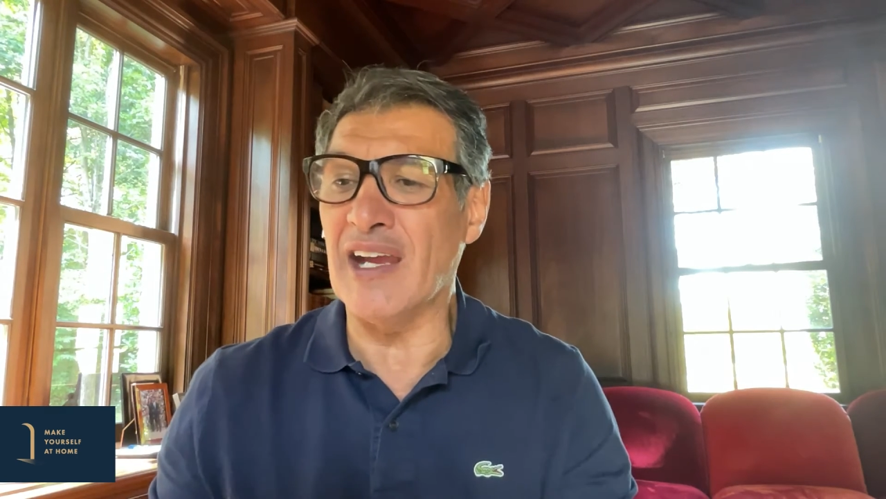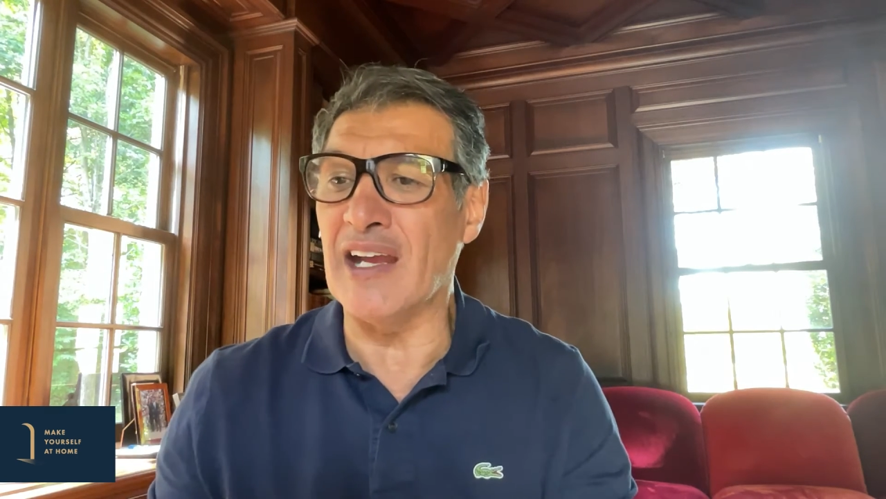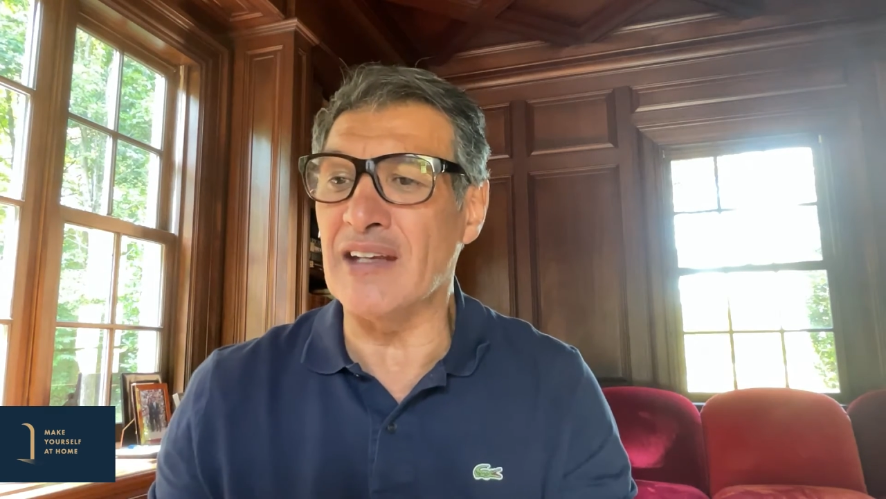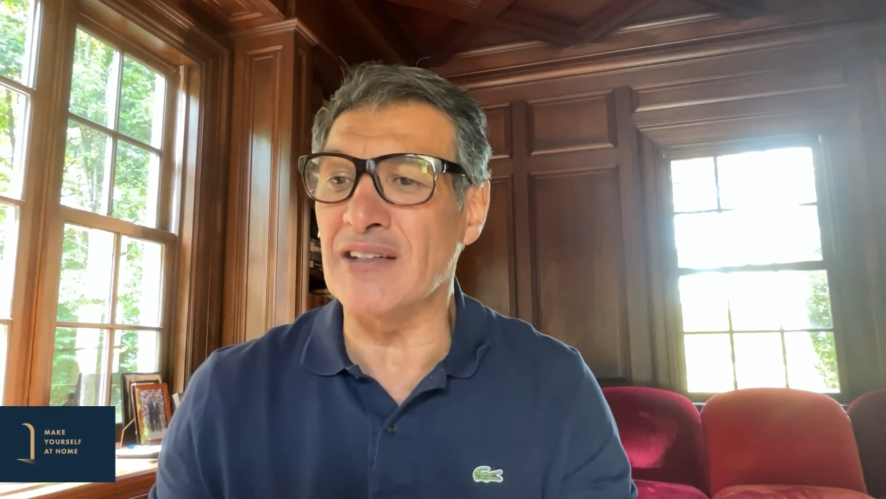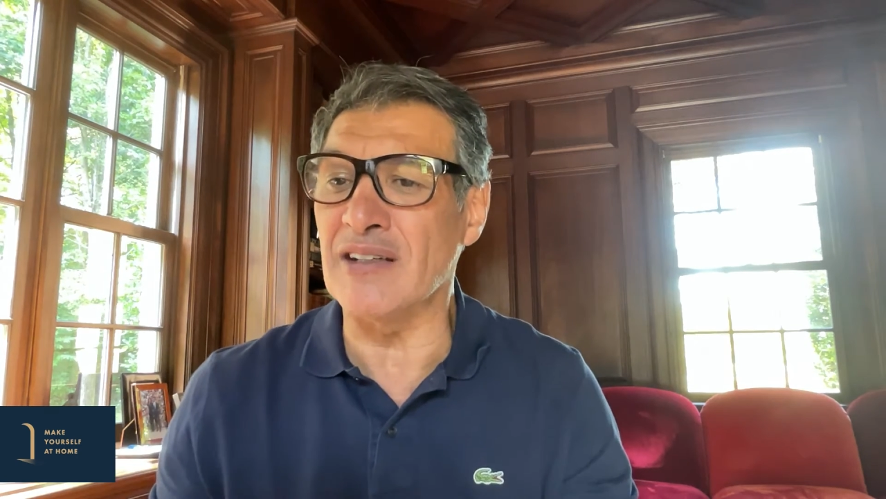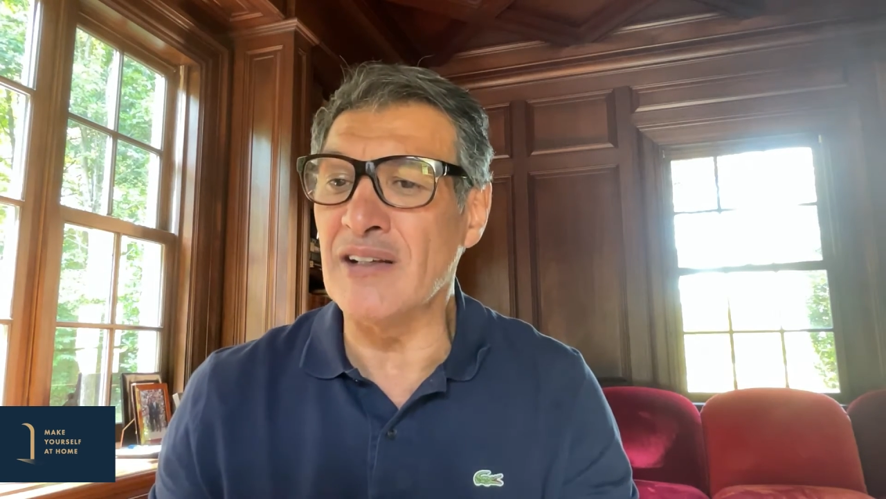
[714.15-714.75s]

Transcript: And